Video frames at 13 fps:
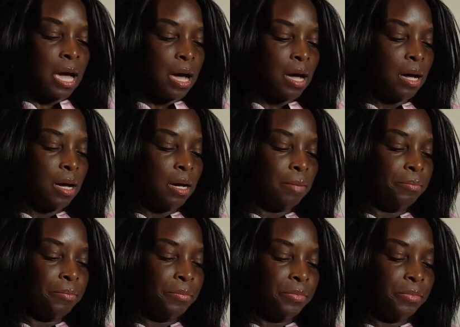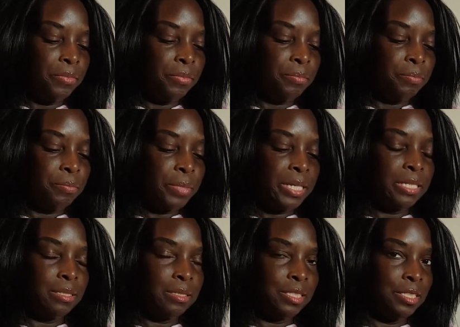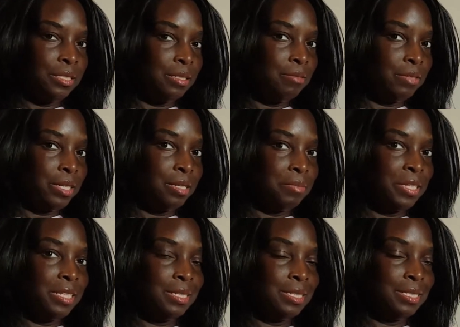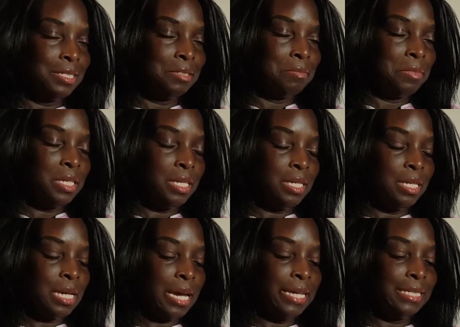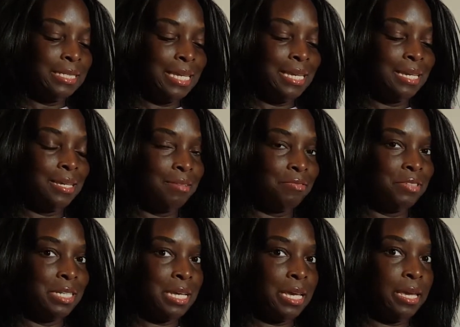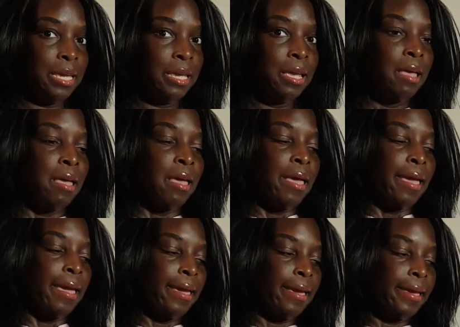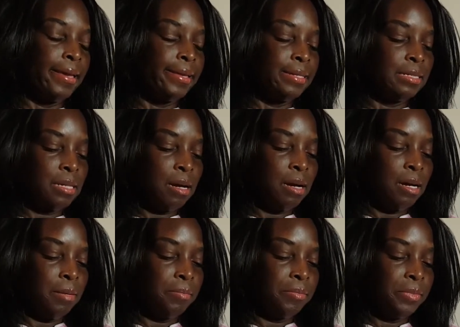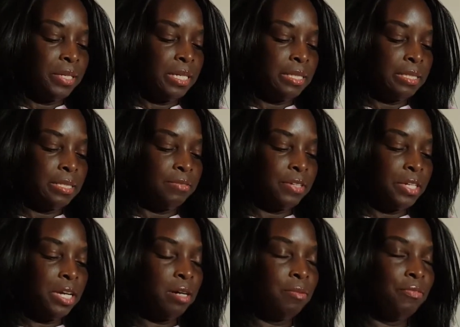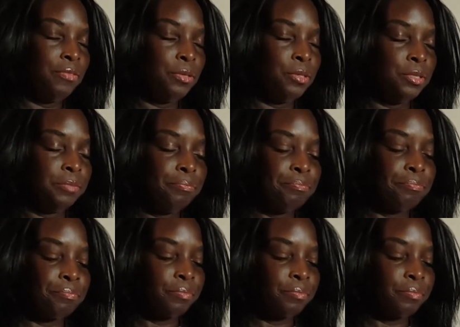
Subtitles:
But she did recommend this to me. I take it every day, and it's very helpful.